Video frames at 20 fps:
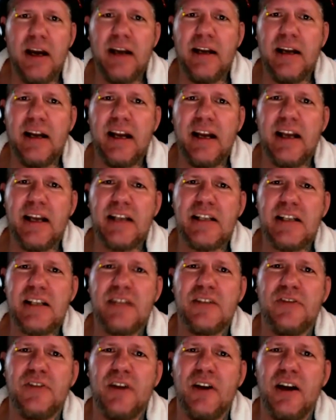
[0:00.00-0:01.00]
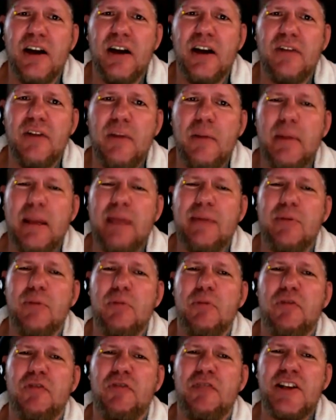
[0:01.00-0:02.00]
then I guess if I became a
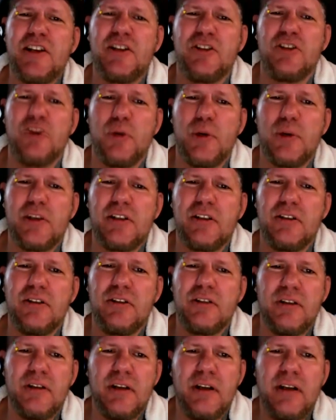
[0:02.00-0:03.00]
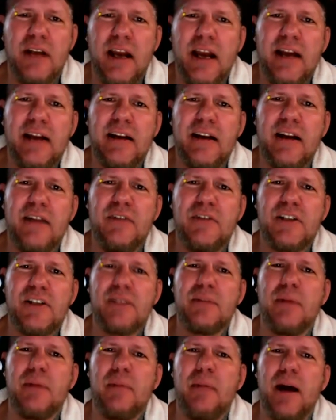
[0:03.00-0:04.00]
professional whistler, and then I
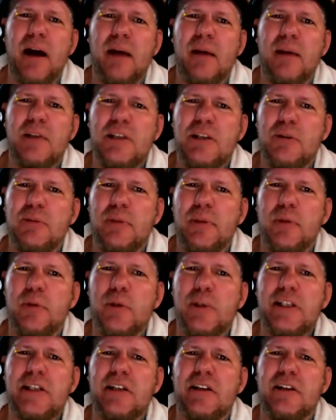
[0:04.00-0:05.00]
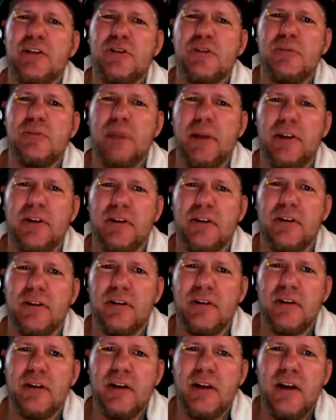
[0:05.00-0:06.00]
visit my mom, she would be Whistler's
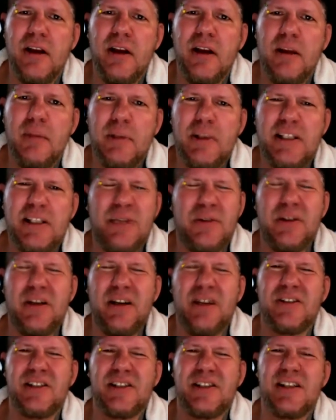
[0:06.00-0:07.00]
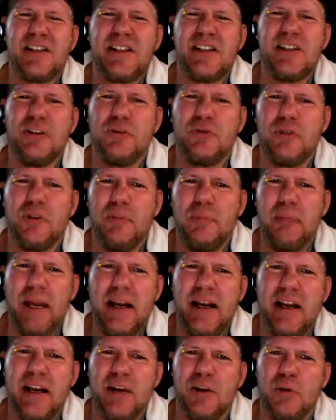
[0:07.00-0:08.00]
mother. But she would never sit still for a
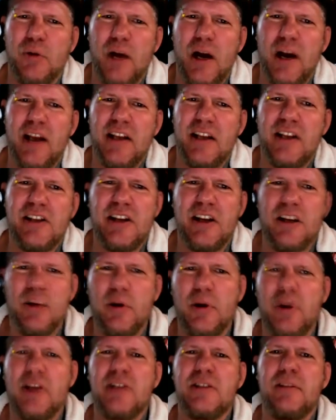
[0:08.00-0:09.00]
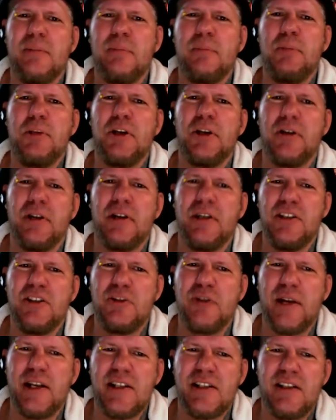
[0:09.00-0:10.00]
painting in a rocking chair wearing some Puritan
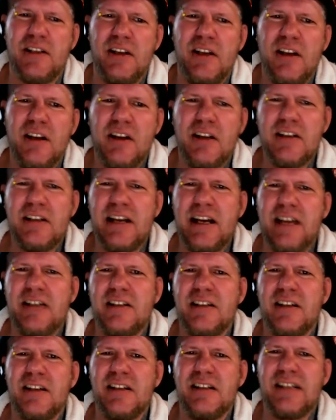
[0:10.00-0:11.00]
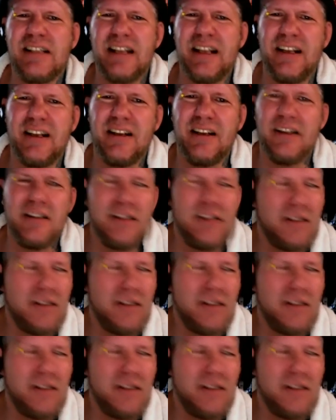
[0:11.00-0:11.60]
dress, because that's silly.